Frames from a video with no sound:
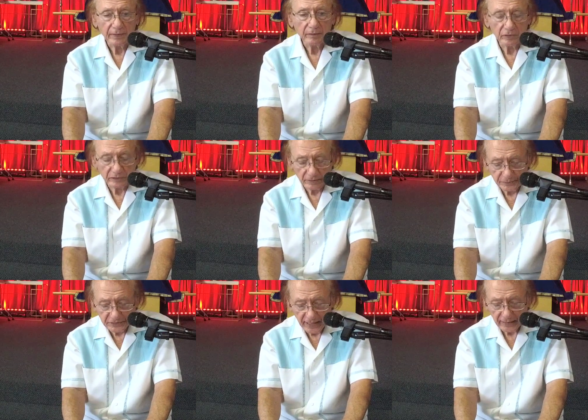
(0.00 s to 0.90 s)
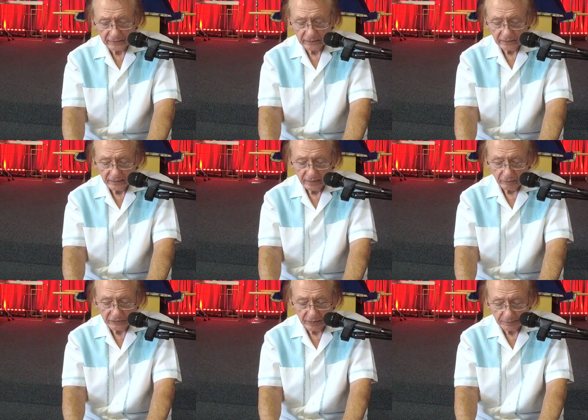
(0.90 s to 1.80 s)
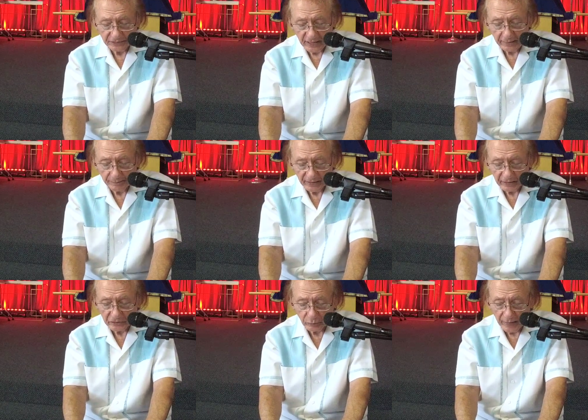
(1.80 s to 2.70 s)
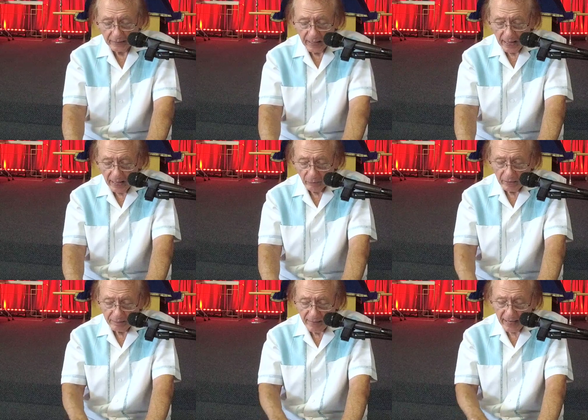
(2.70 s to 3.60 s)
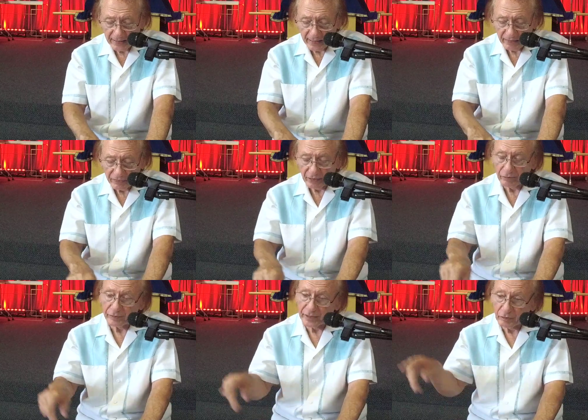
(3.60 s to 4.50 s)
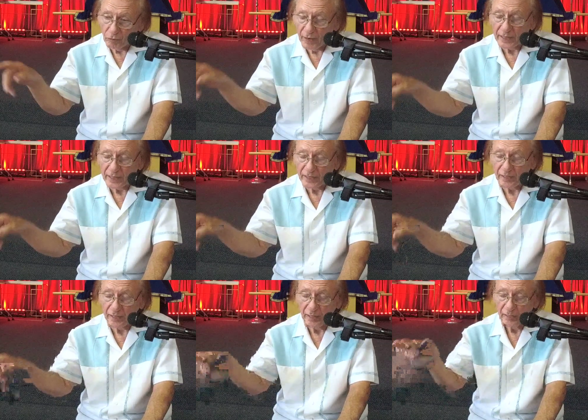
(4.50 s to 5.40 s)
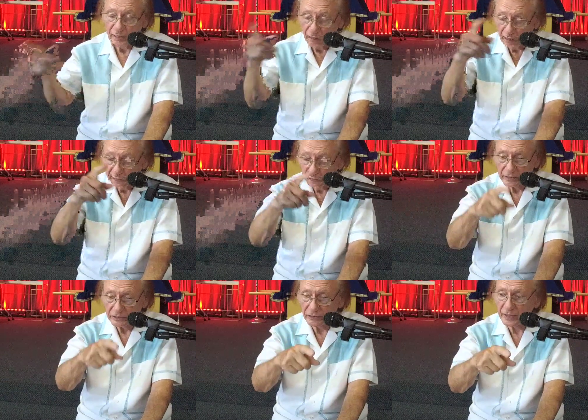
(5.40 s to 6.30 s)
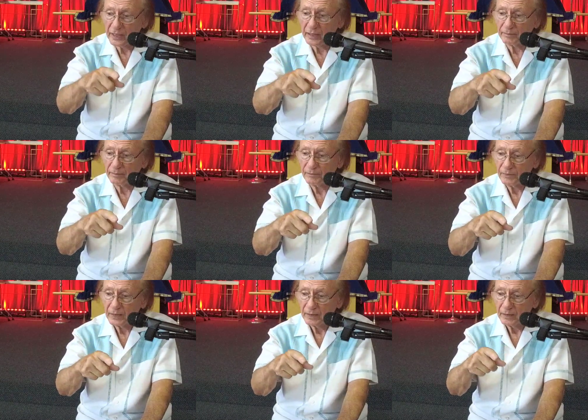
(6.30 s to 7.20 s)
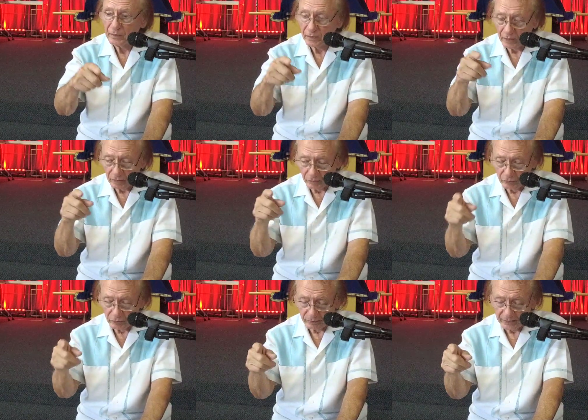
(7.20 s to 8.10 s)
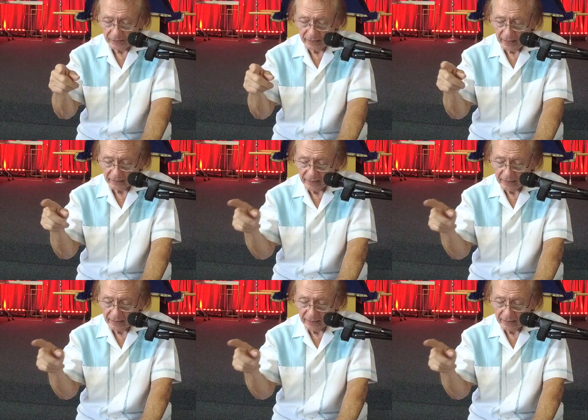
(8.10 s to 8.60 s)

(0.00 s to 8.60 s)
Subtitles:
was upset. He was upset because when making their request to him, Reuben and